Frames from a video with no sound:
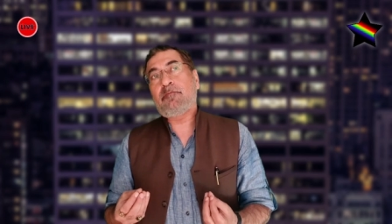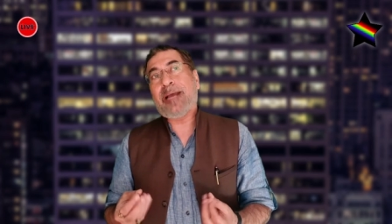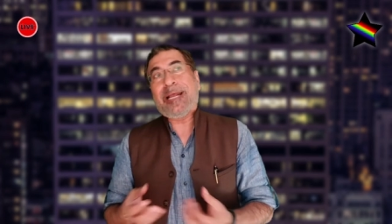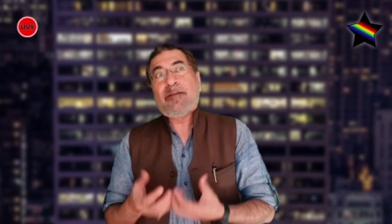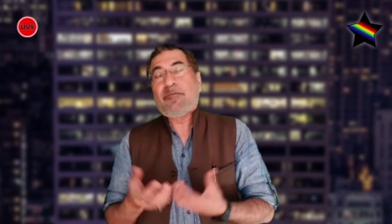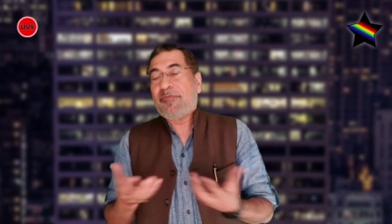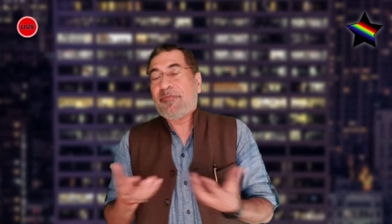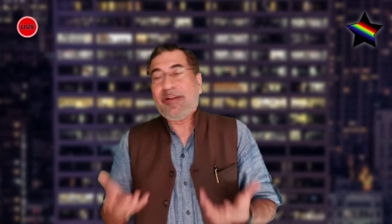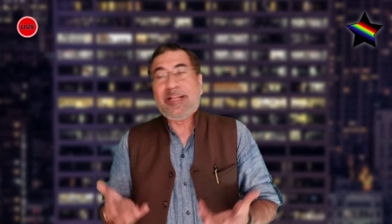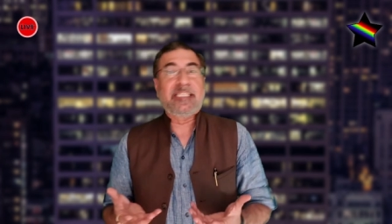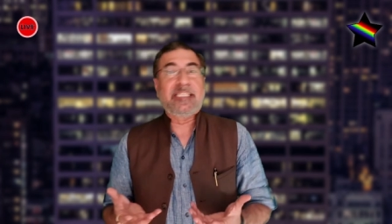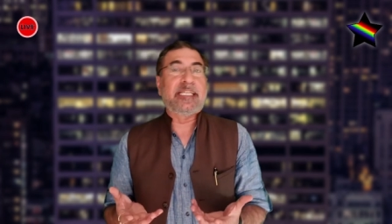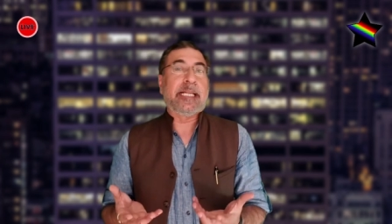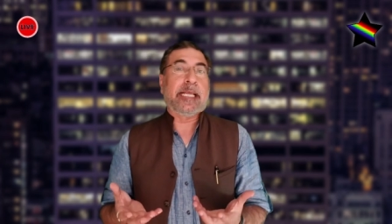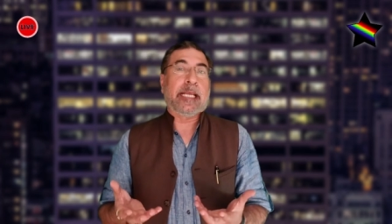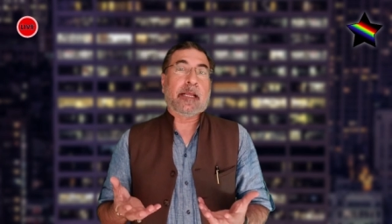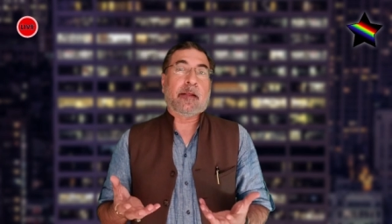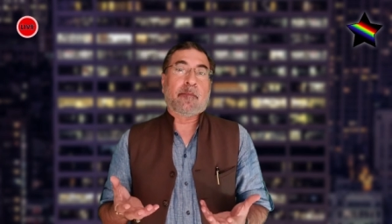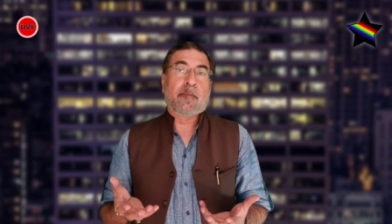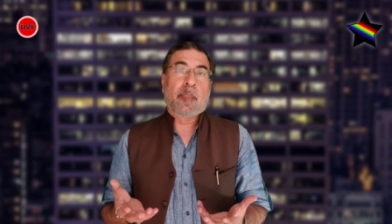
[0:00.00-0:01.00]
and
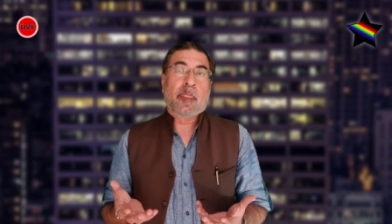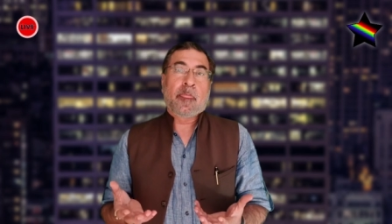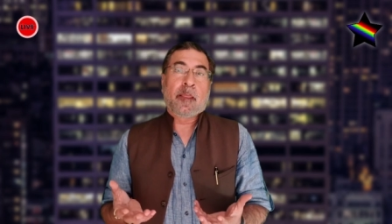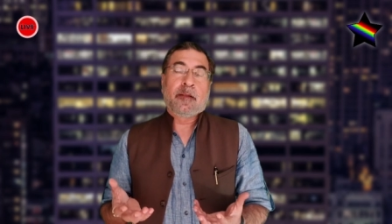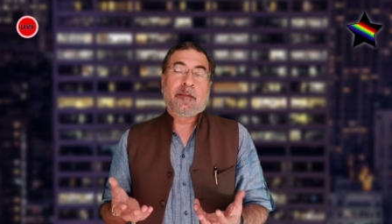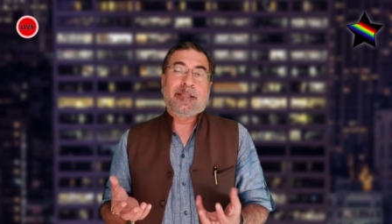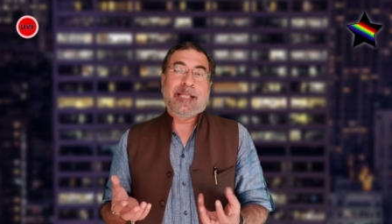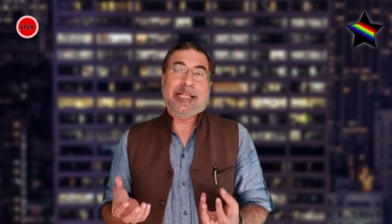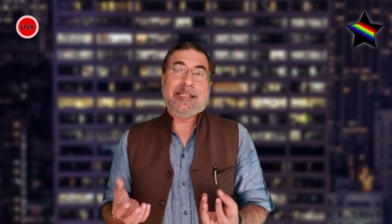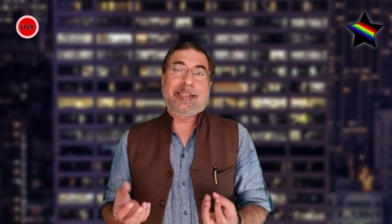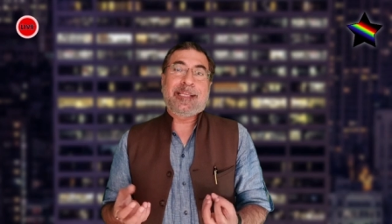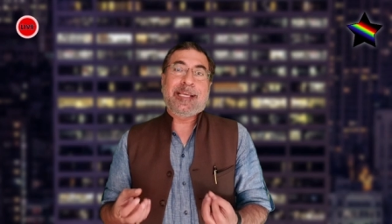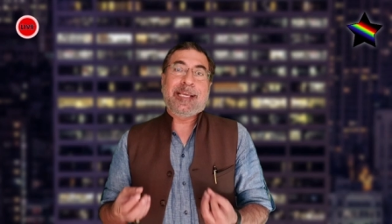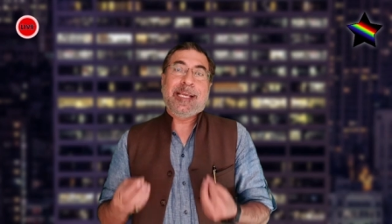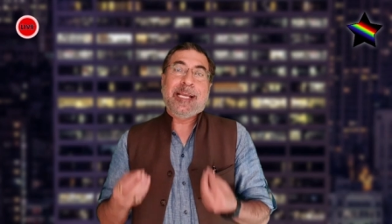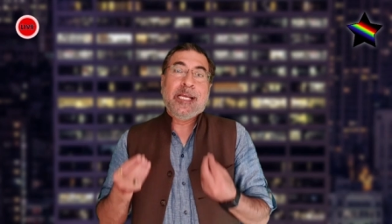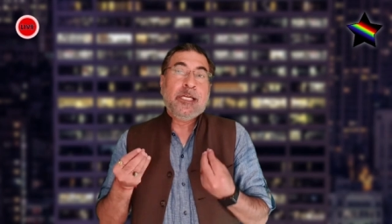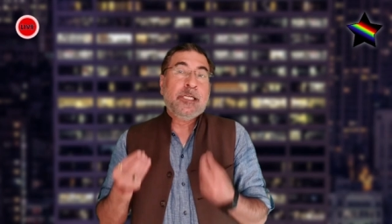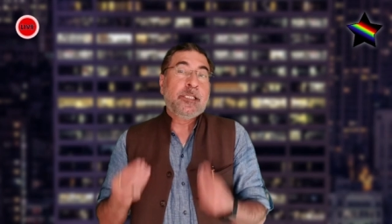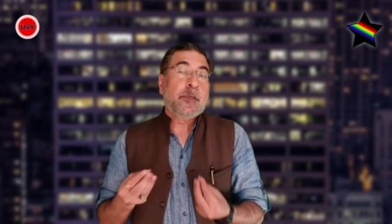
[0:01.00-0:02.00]
reasoning that
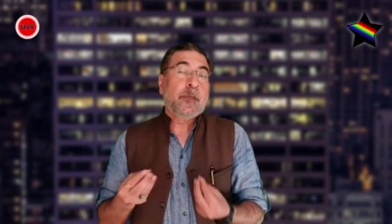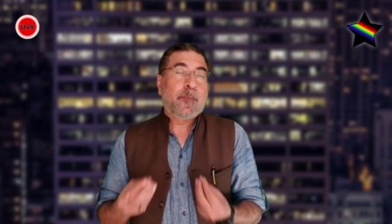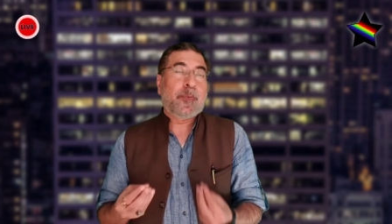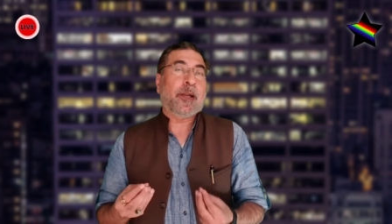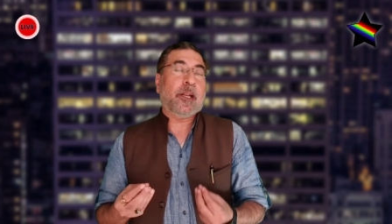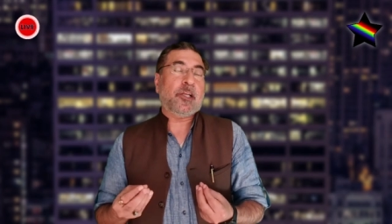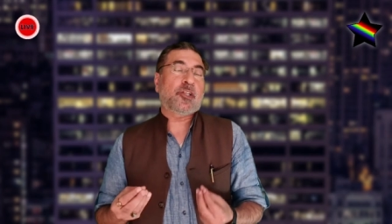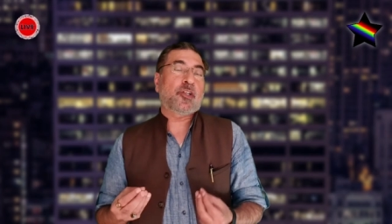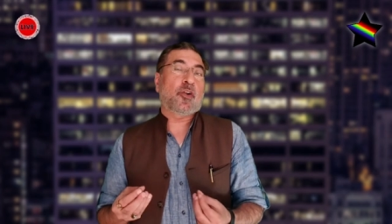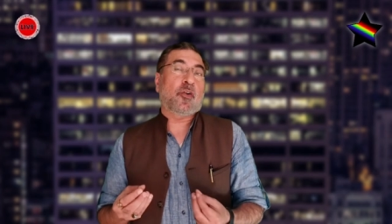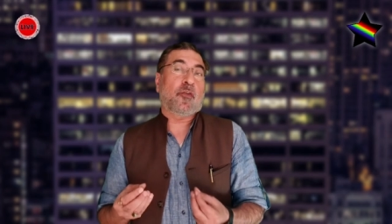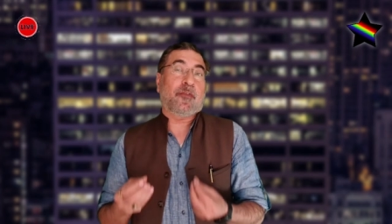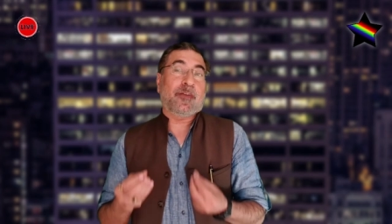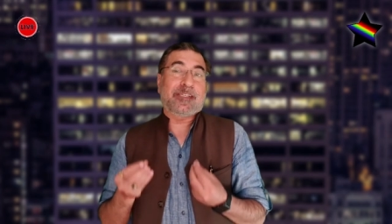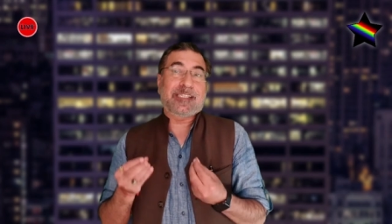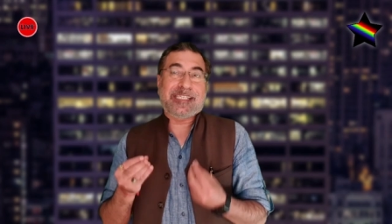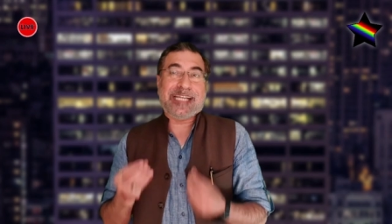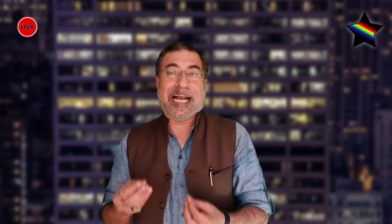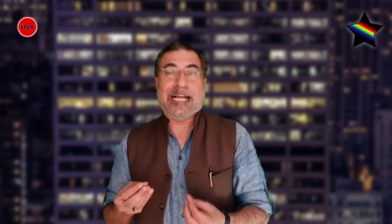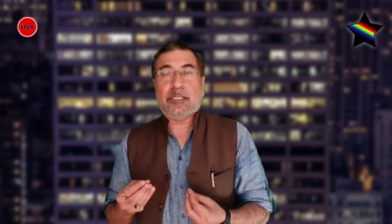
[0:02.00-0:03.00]
the interpretation of a
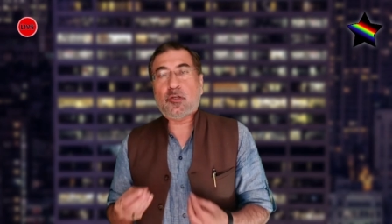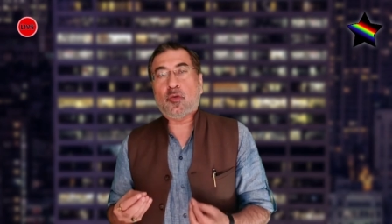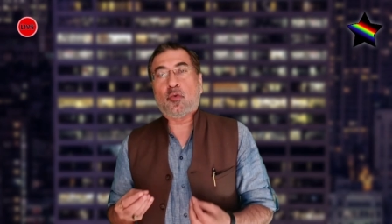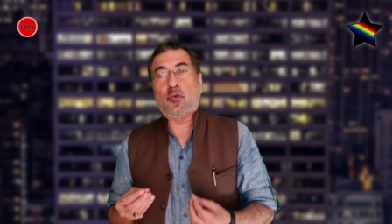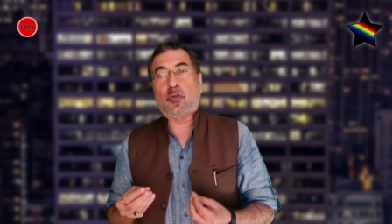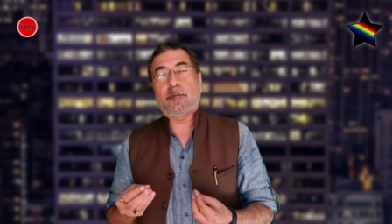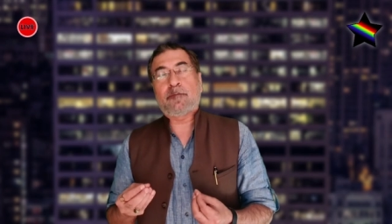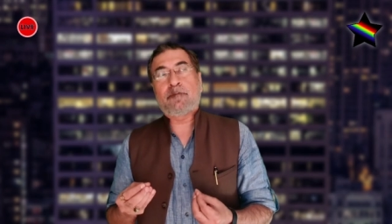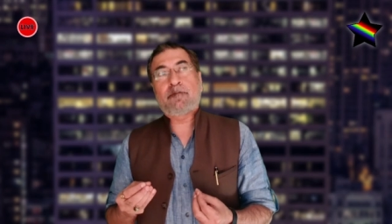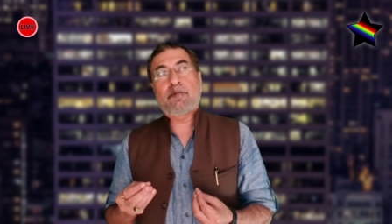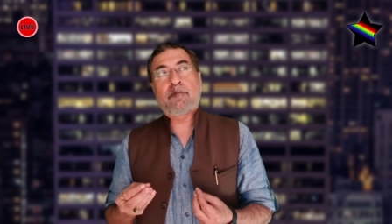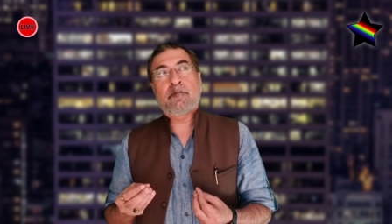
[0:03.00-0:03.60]
statute